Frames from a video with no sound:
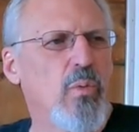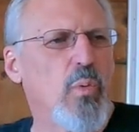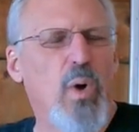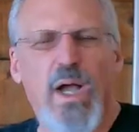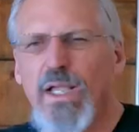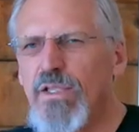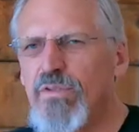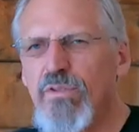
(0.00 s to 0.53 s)

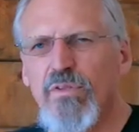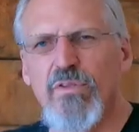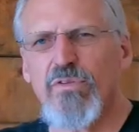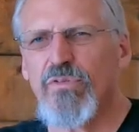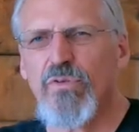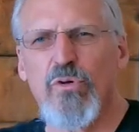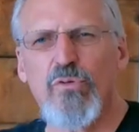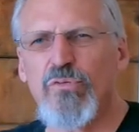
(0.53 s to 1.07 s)
why is it that
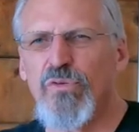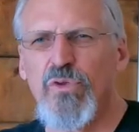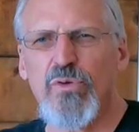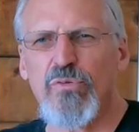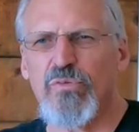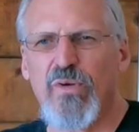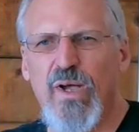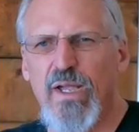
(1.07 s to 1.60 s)
so
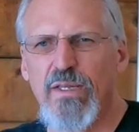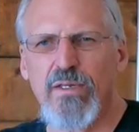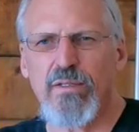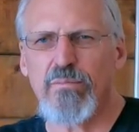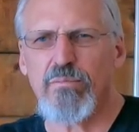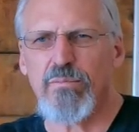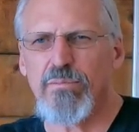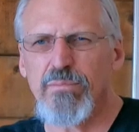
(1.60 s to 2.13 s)
few find
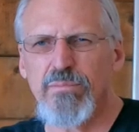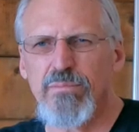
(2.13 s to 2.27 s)
him?